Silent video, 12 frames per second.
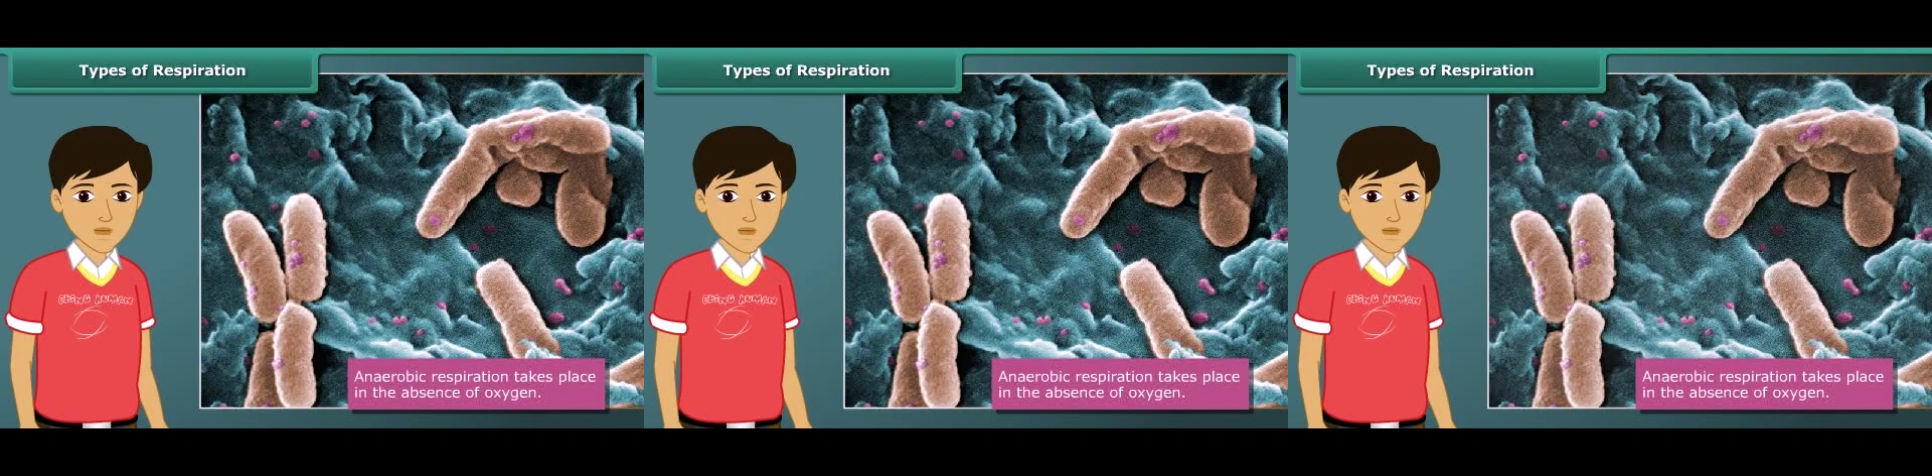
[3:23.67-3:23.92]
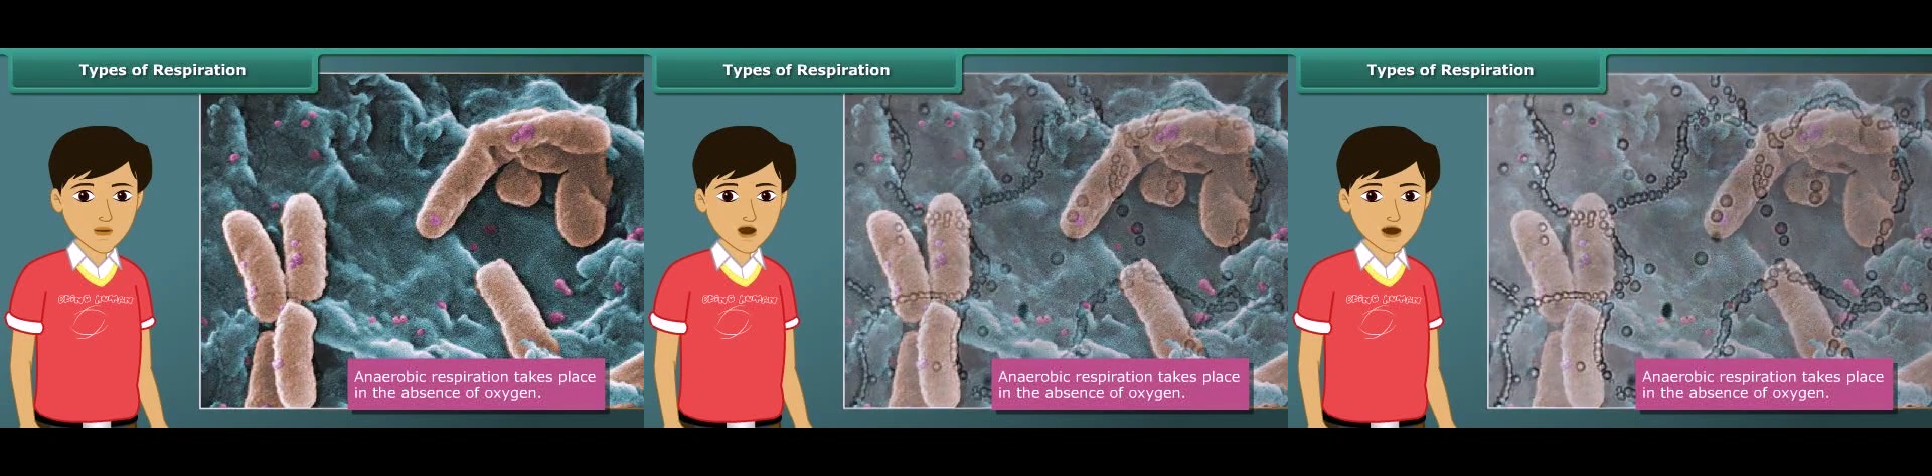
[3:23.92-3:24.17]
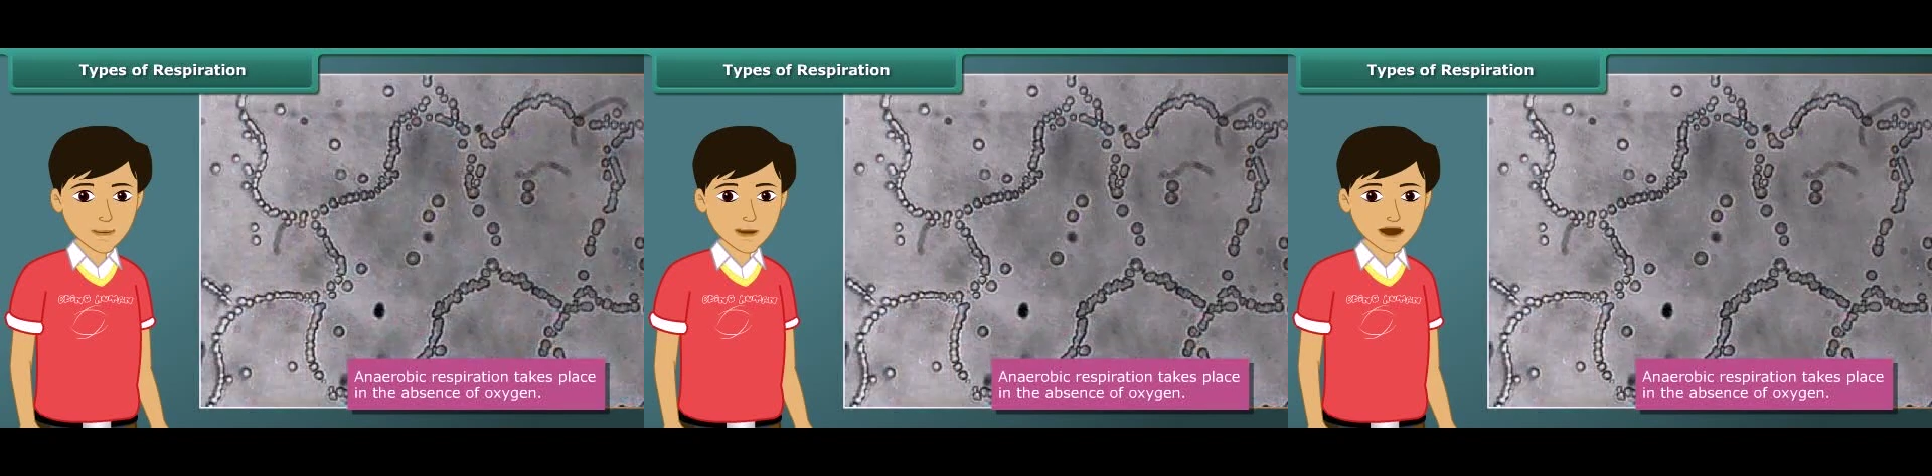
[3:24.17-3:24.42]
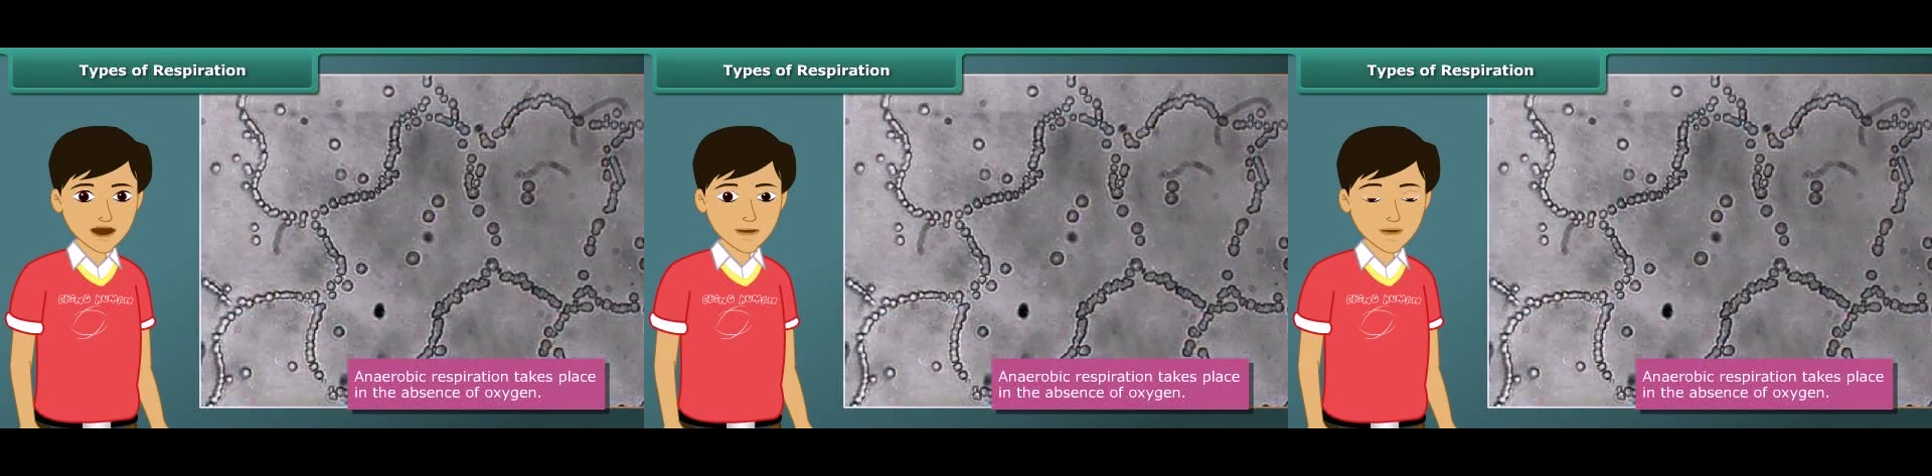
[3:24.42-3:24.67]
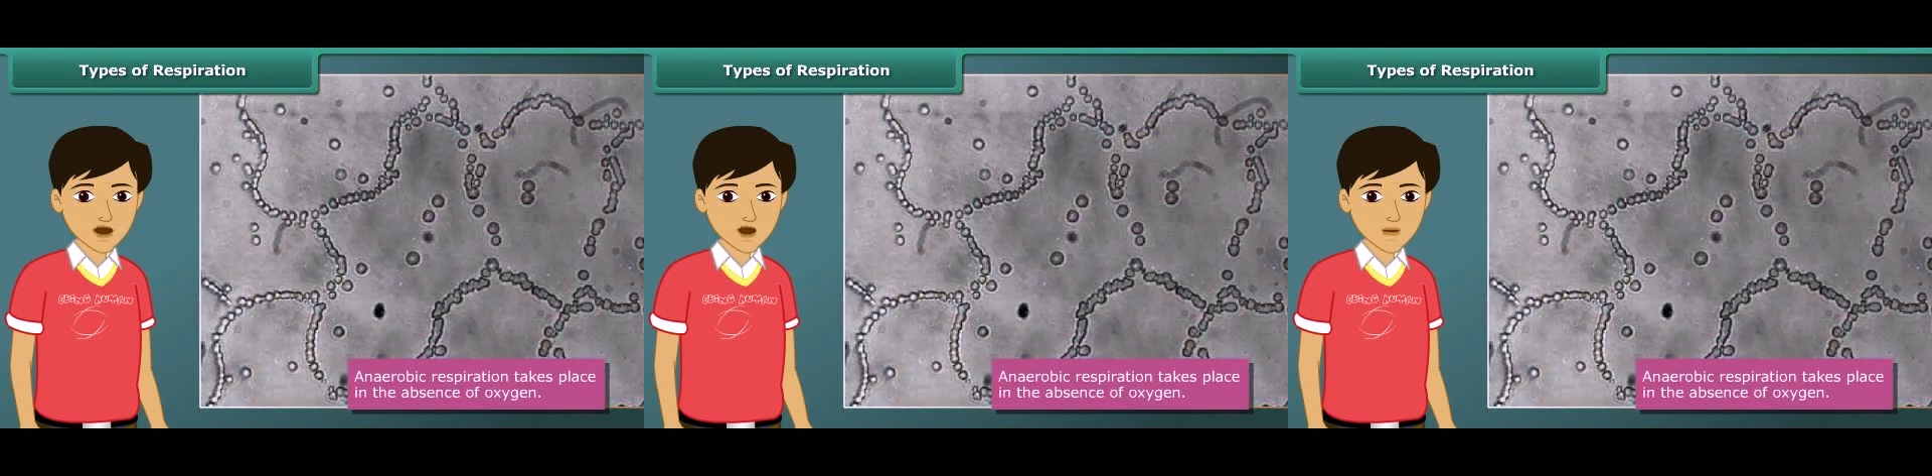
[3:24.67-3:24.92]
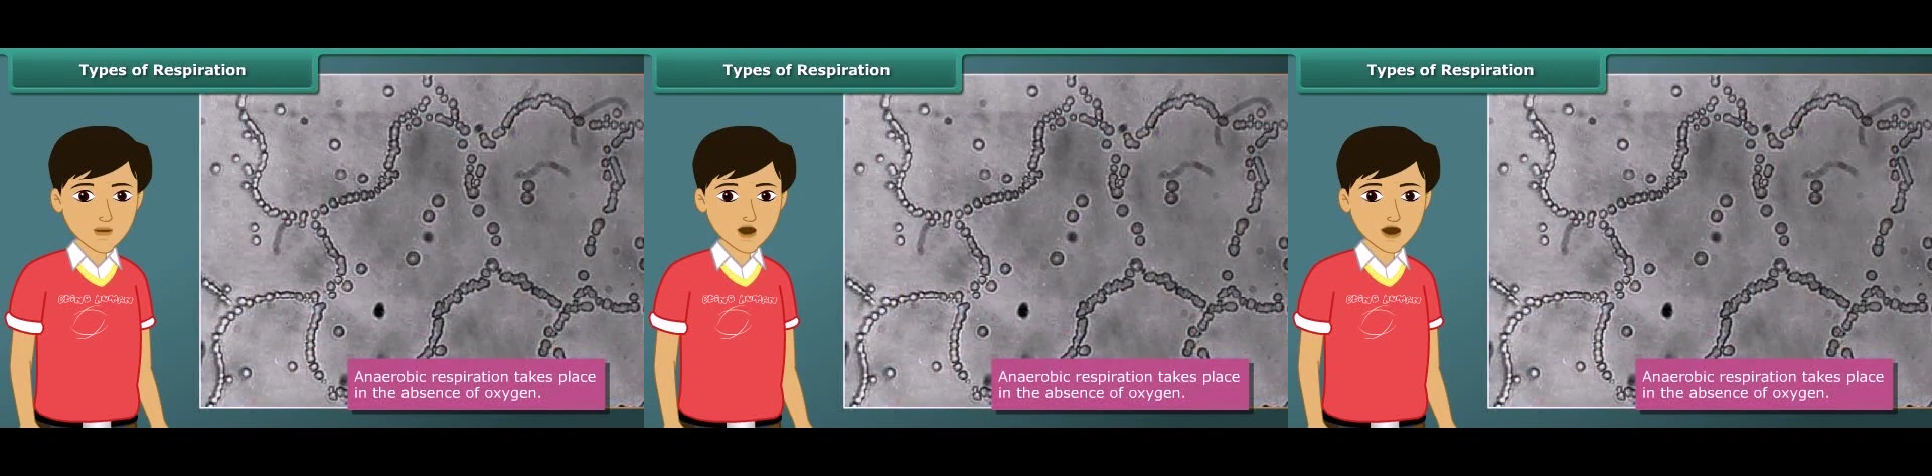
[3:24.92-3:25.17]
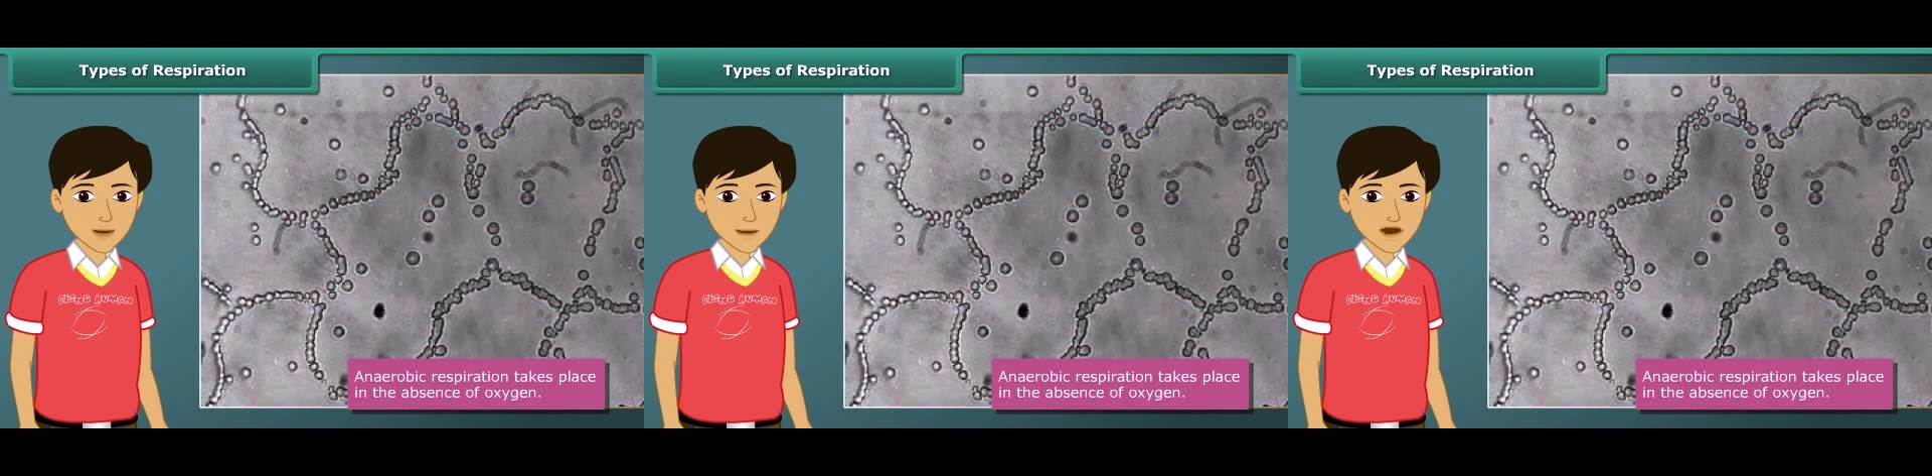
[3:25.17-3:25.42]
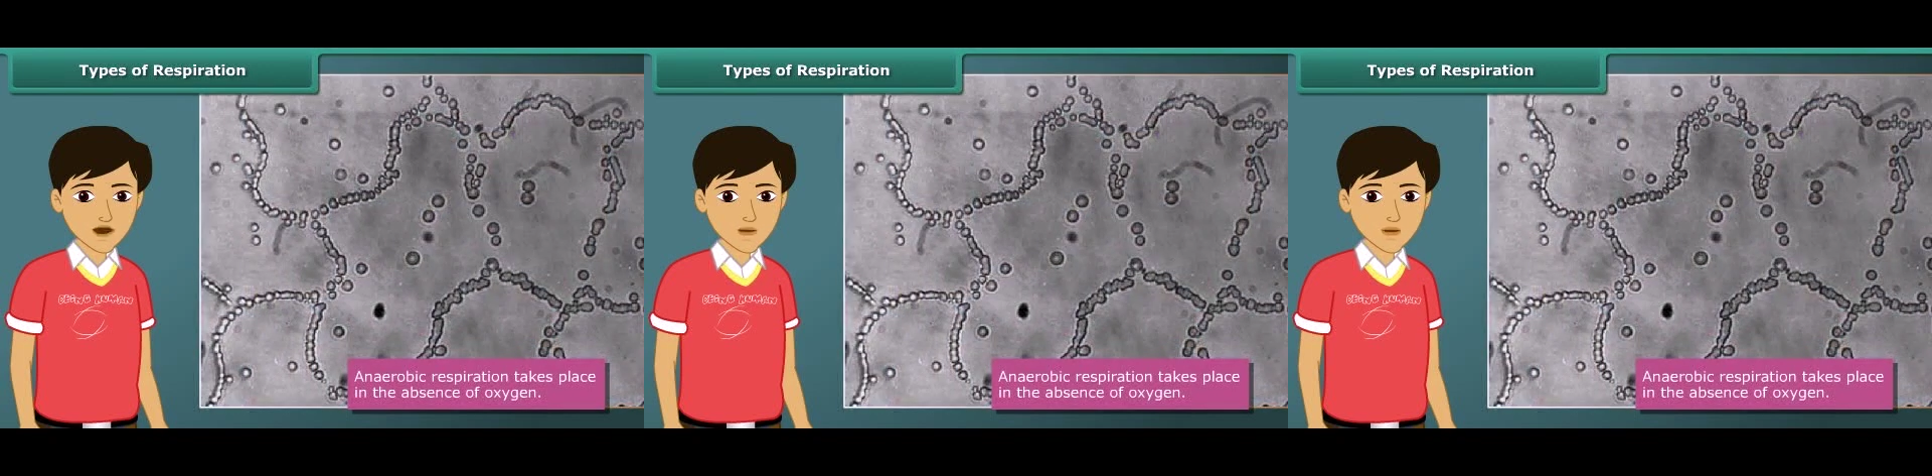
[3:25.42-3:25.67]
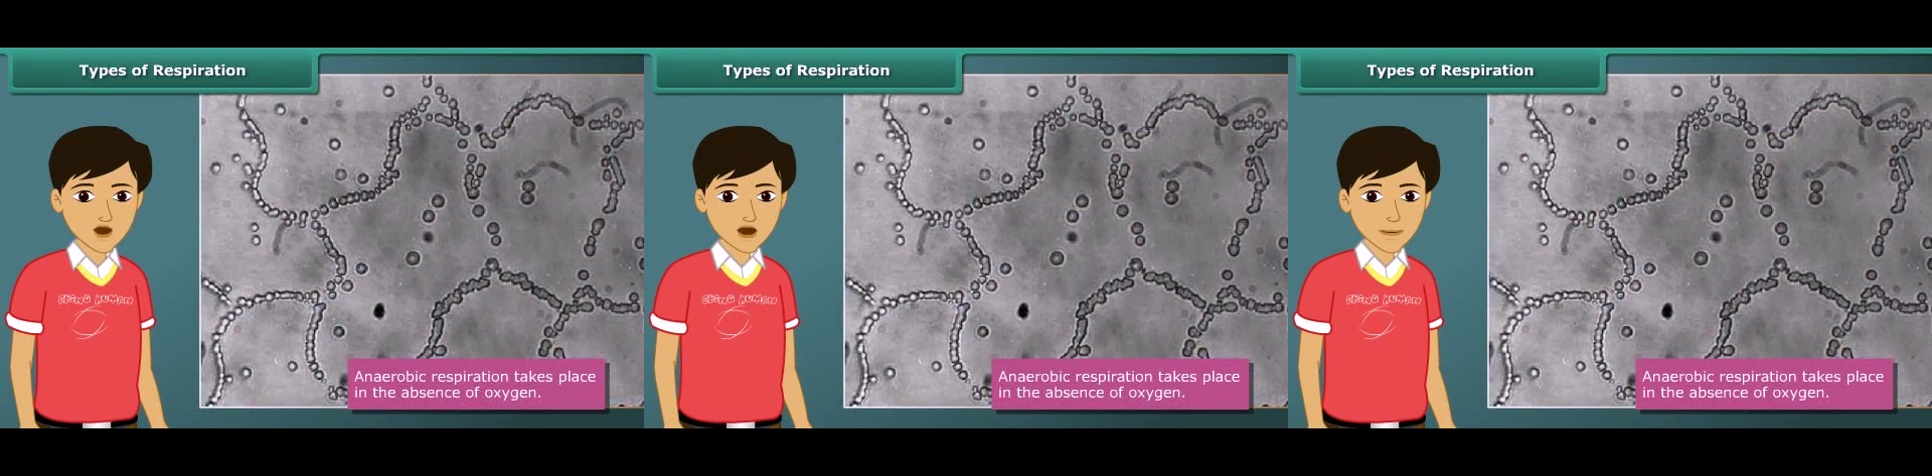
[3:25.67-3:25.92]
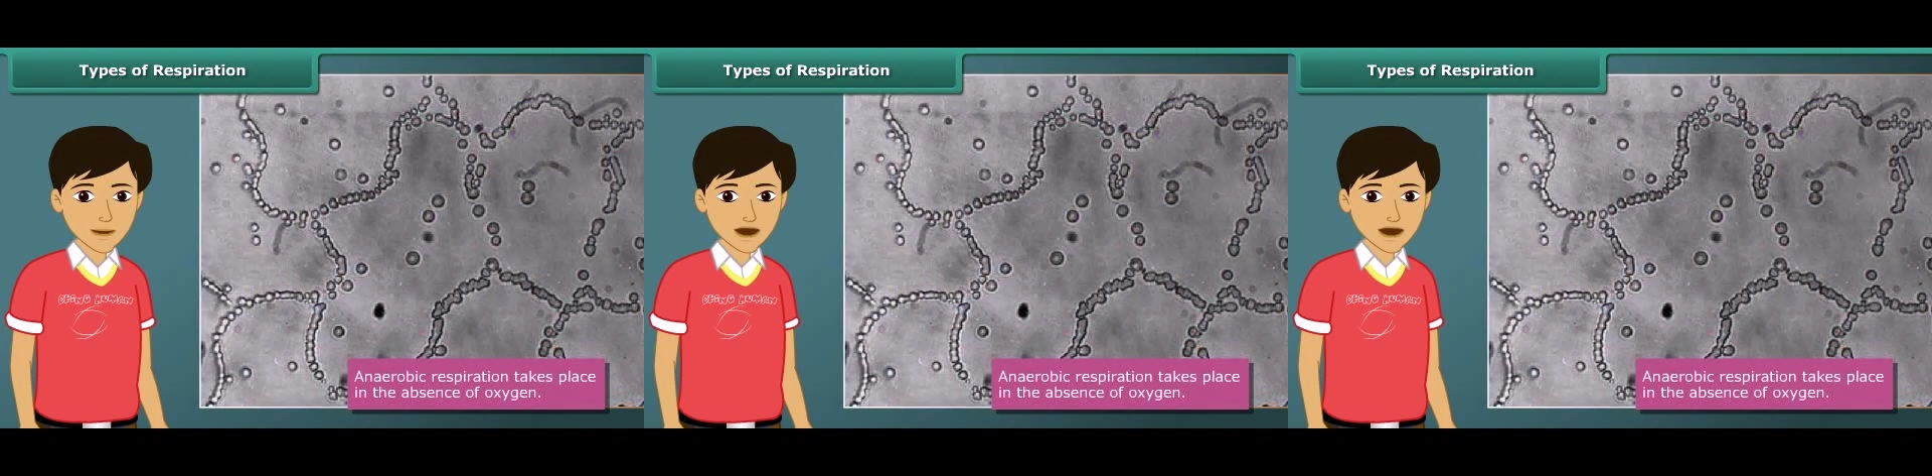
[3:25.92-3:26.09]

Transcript: This kind of respiration is found